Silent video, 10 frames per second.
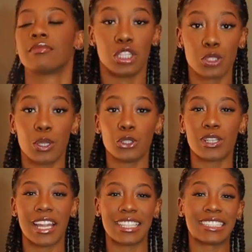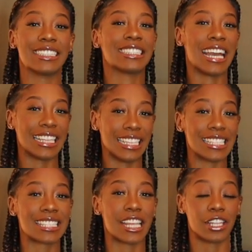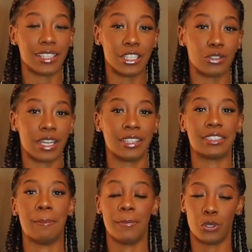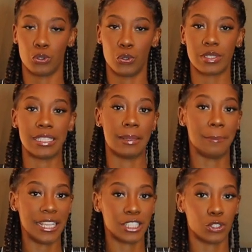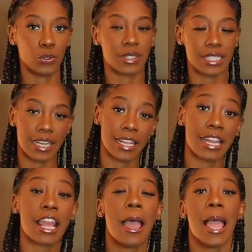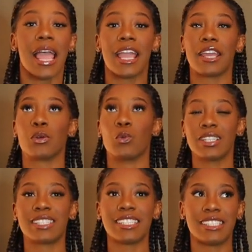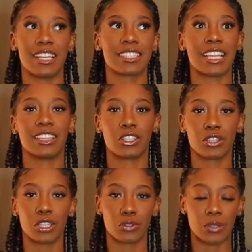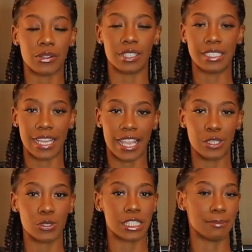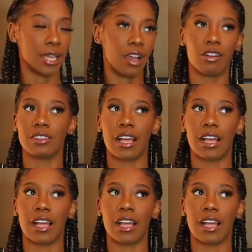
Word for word: this one you kind of gotta let settle in. You gotta let the middle notes and the base notes set in. And once it does, like literally throughout the day, you smell